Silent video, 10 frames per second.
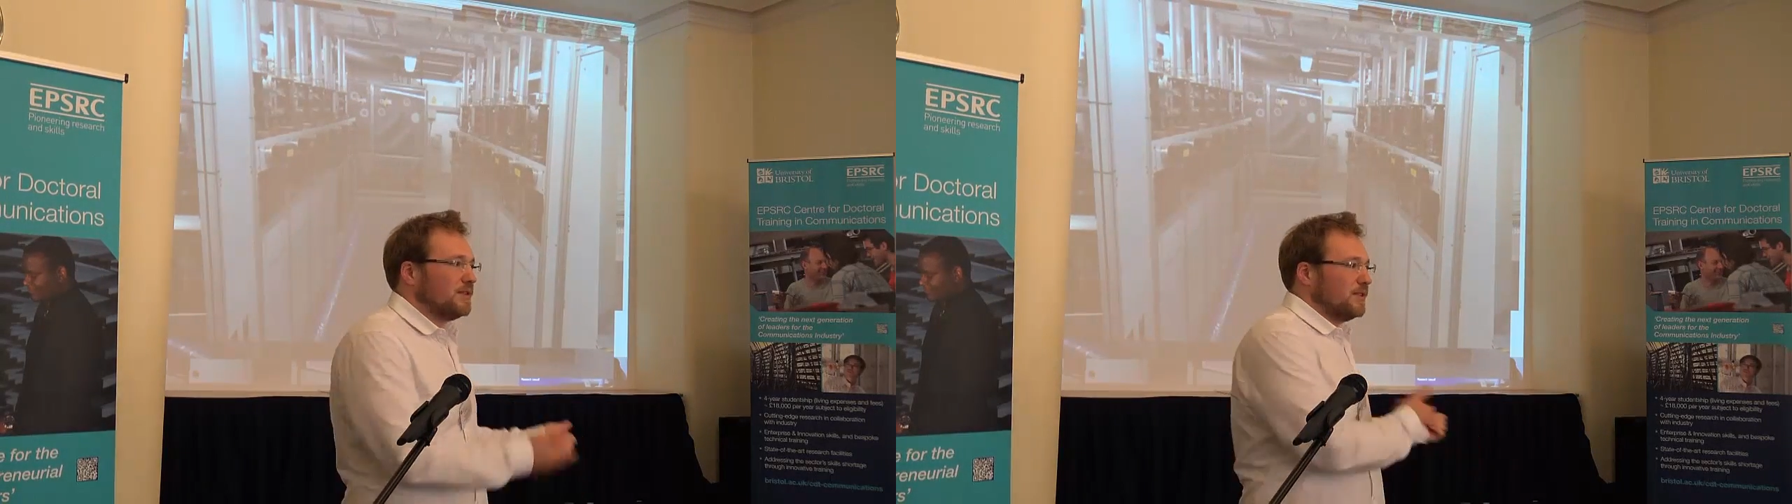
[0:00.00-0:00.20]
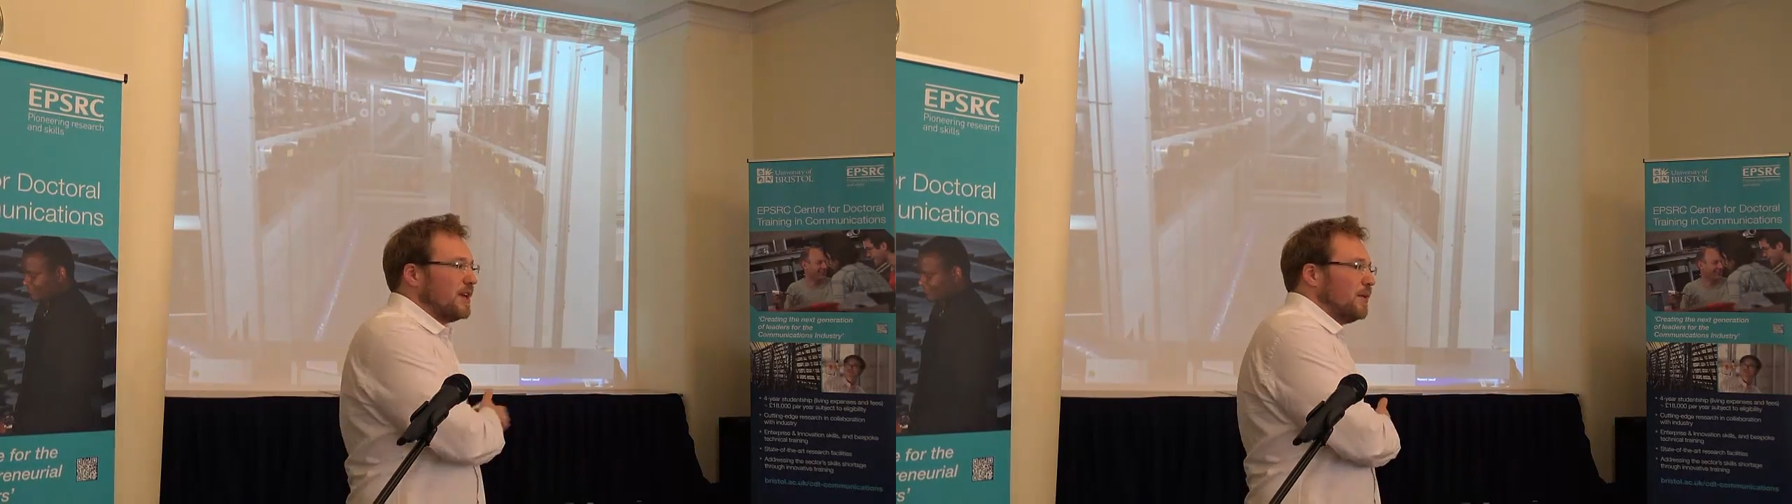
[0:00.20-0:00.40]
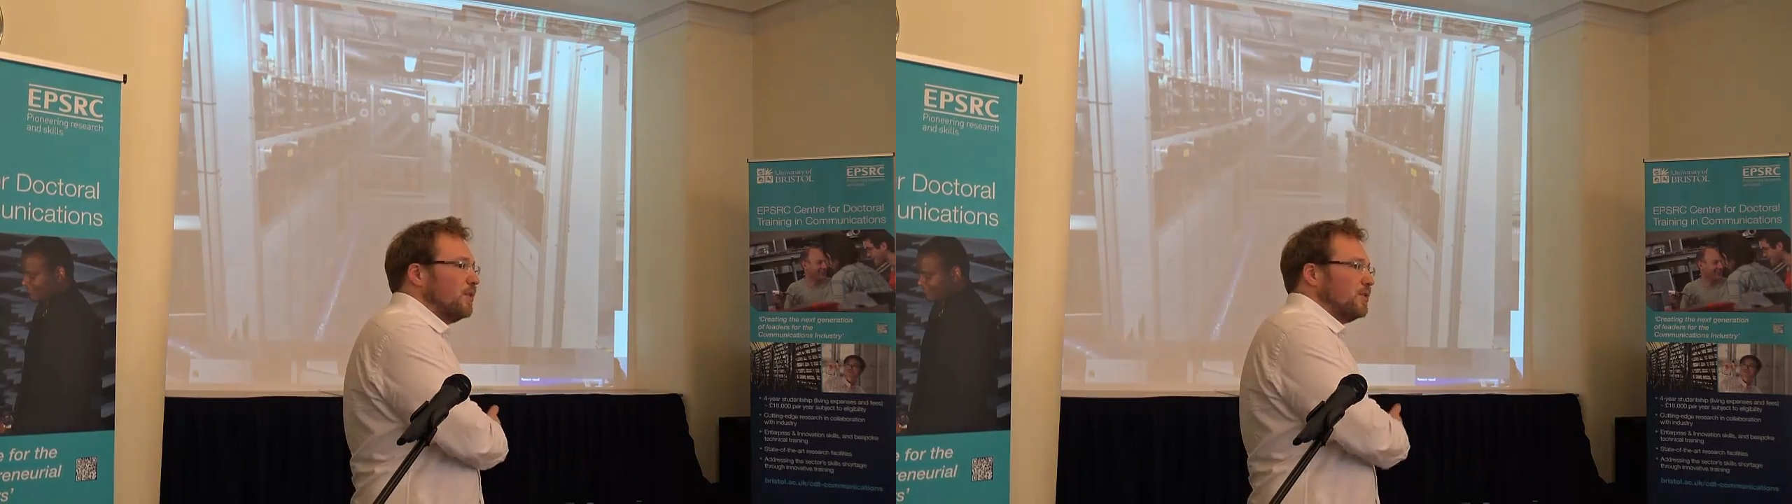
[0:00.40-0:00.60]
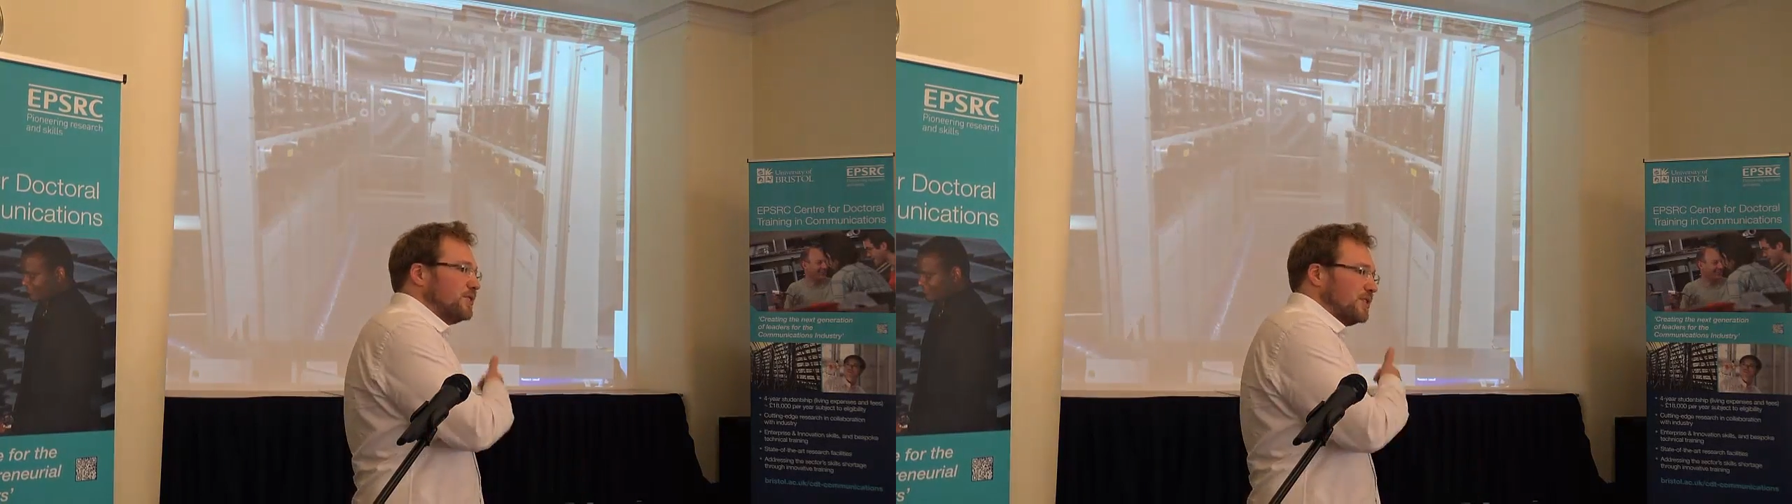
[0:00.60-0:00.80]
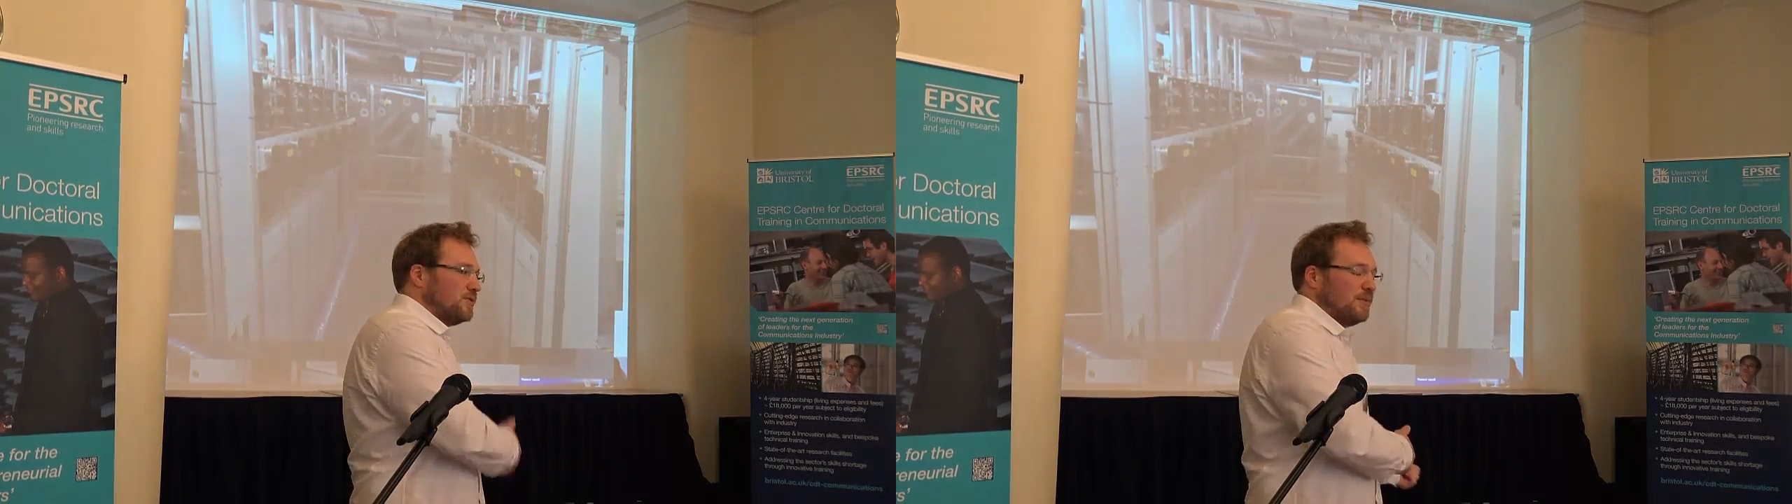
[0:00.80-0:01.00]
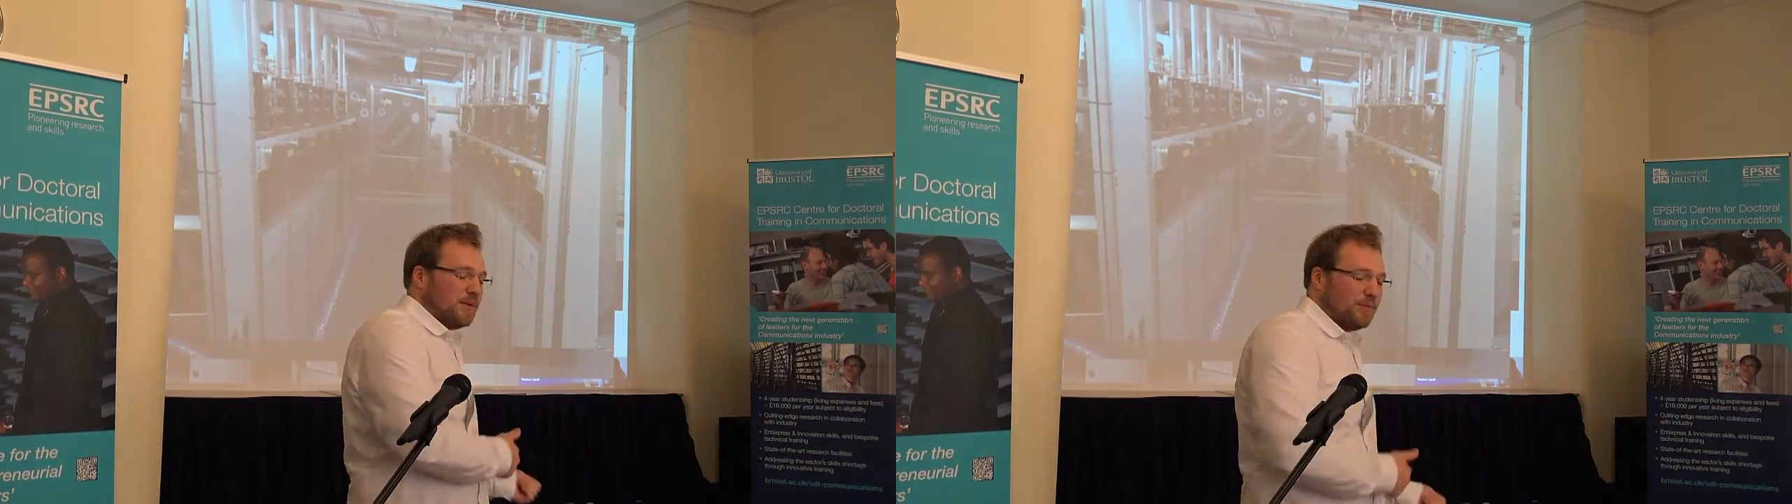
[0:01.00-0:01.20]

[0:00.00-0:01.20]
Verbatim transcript: to the network was extremely